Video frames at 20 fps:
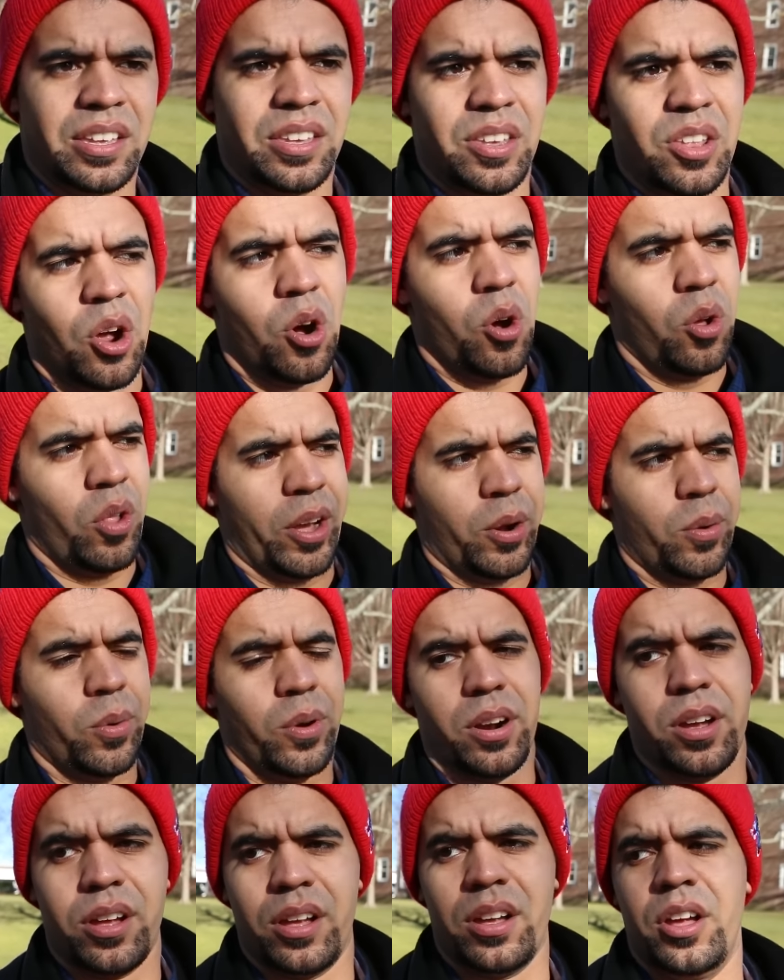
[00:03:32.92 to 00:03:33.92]
you know, like
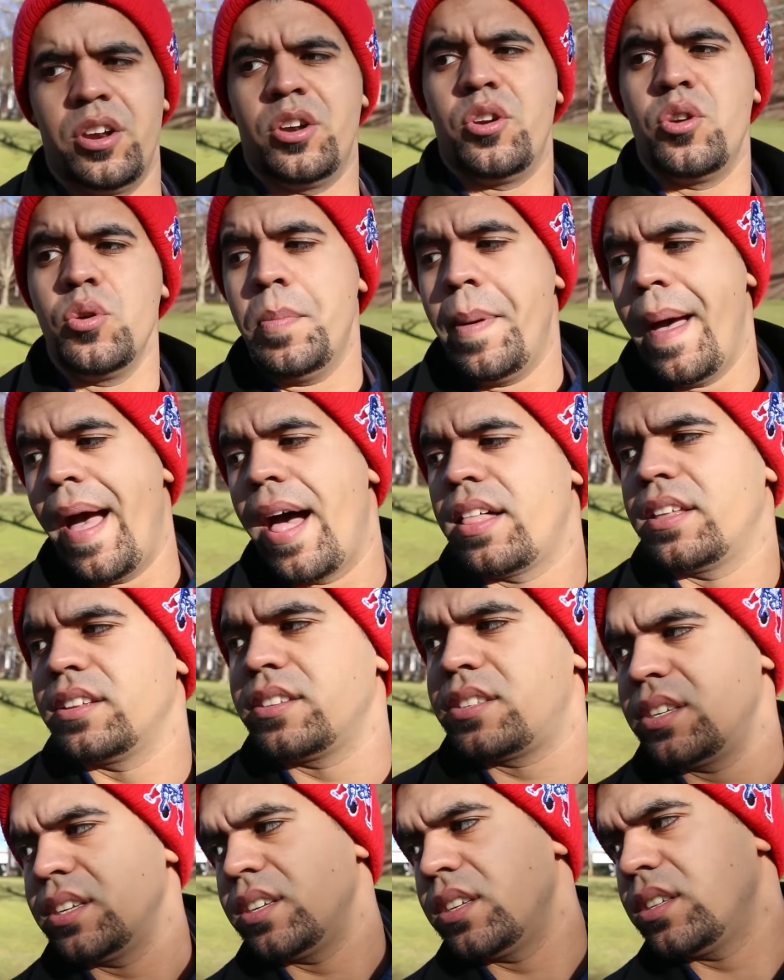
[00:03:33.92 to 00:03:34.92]
what a, a New
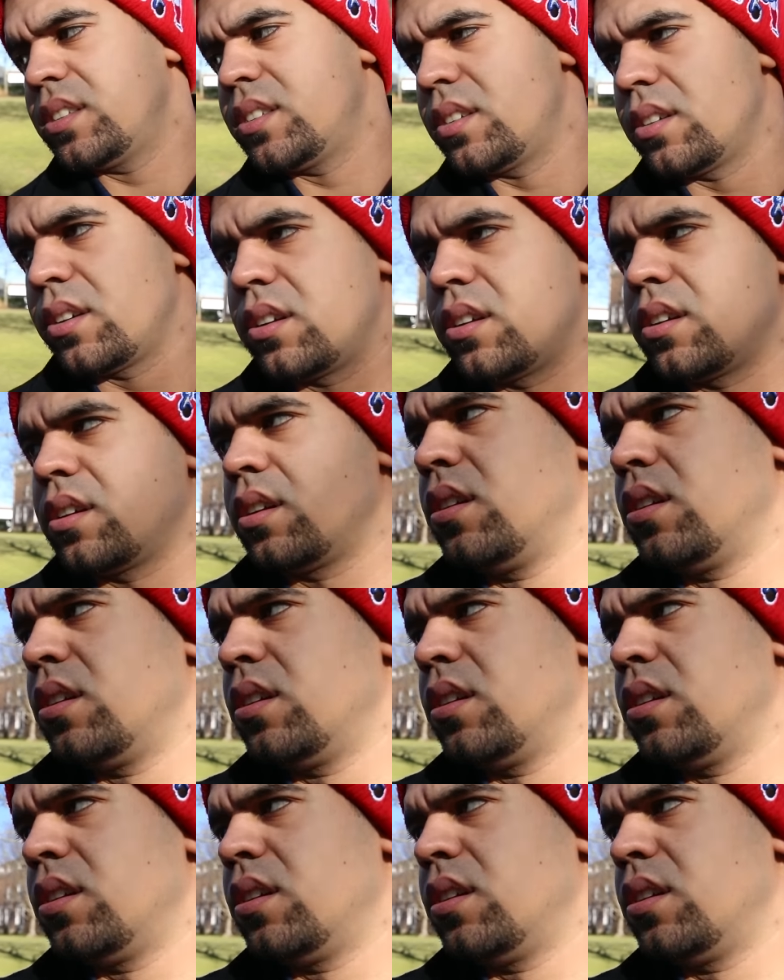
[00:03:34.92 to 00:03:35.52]
Balance is, or